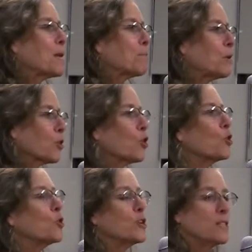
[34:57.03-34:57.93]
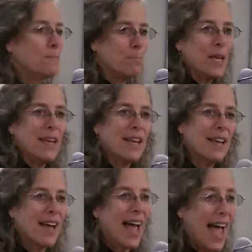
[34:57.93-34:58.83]
people could
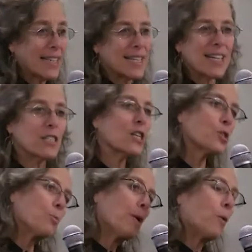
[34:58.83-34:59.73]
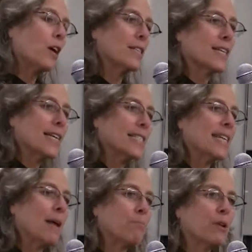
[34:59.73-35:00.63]
be accessed because we wanted a
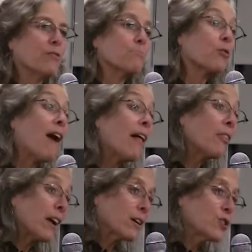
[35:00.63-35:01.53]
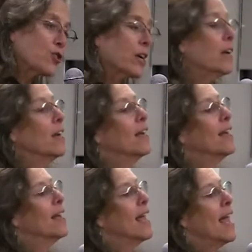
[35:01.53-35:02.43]
sample from around the country
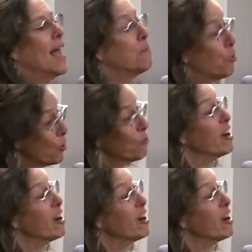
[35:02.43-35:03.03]
and Puerto